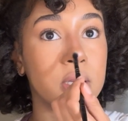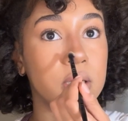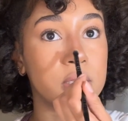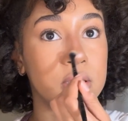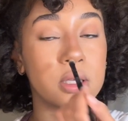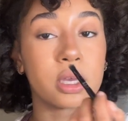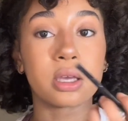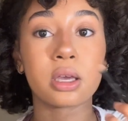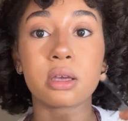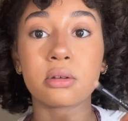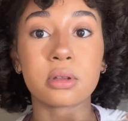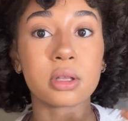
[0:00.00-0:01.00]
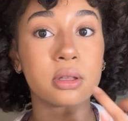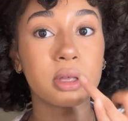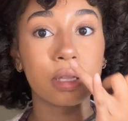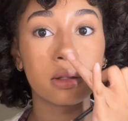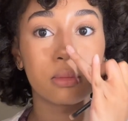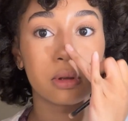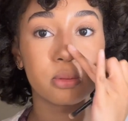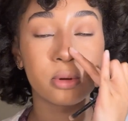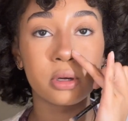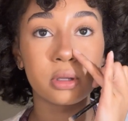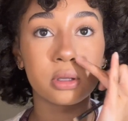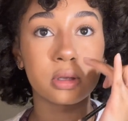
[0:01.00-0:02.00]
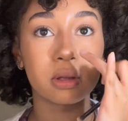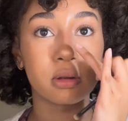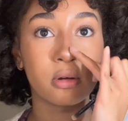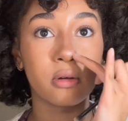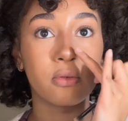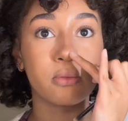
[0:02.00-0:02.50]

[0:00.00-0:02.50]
Just take it and you see it's like a little bit sparkling and stuff.